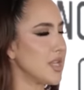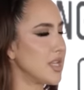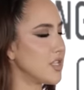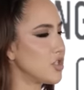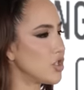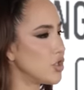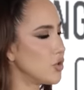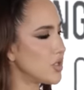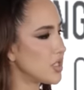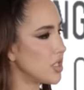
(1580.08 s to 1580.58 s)

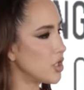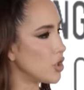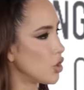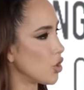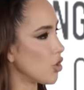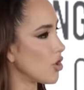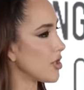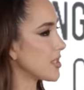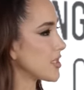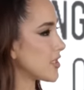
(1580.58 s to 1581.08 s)
is using
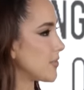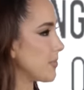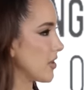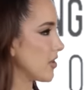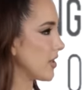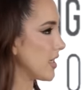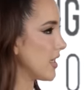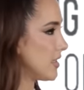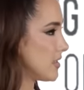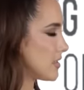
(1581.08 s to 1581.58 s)
your
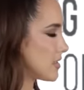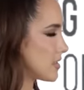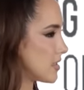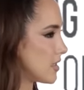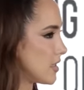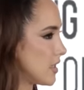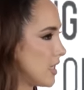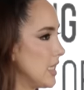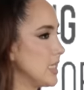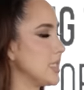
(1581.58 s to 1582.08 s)

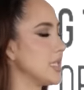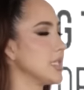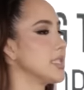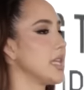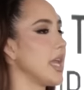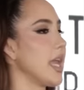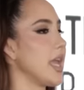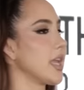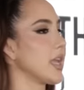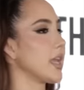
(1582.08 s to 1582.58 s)
experience to
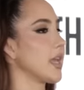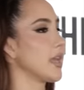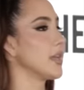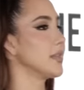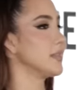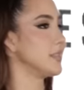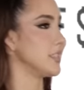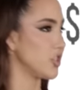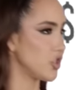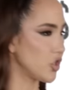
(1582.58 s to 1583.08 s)
take
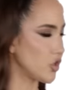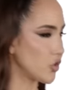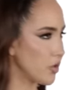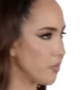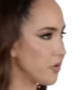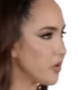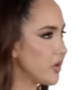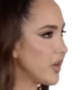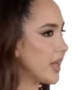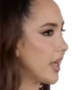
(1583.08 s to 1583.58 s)

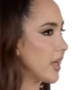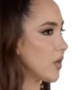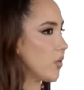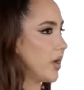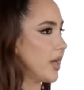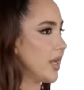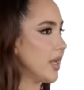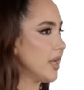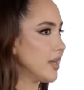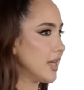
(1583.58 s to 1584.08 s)
distributing
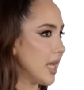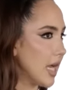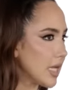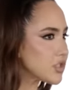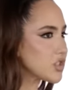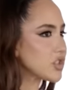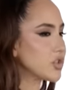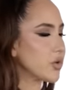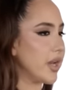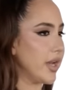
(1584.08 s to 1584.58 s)
equity,
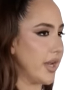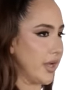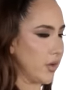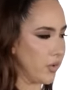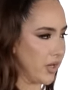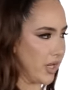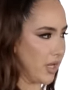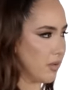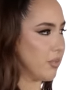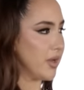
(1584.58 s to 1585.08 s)
not straight
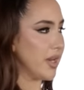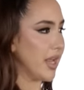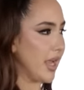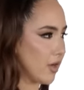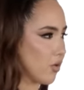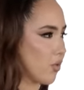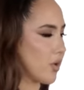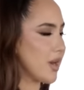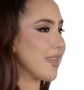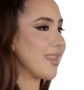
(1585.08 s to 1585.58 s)
equity, but
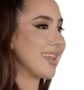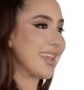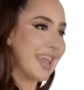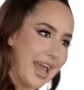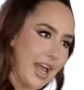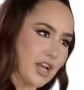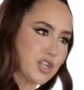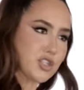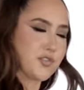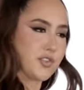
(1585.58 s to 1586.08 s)
equity that
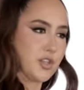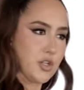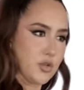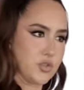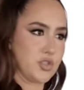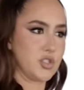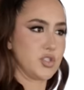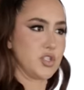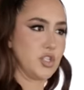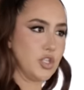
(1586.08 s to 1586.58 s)
cash
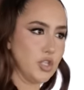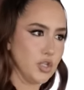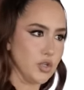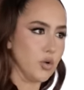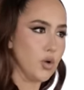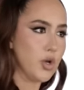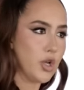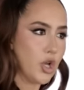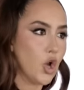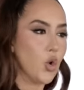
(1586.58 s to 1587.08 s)
flows to
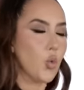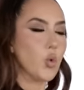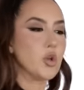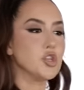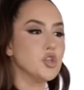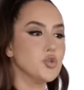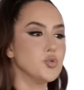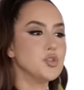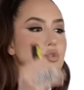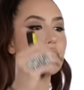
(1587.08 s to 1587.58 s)
you
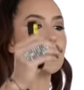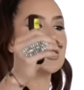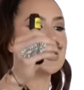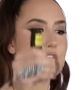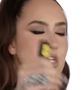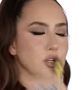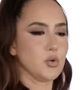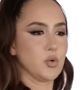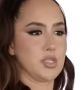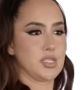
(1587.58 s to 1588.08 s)
when you do a
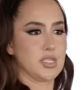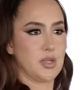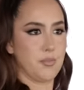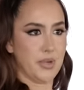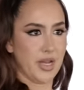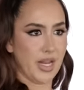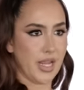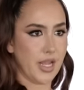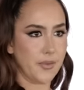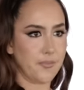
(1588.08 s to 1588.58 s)
deal with
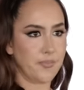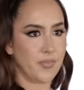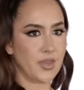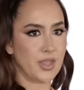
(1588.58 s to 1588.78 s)
somebody.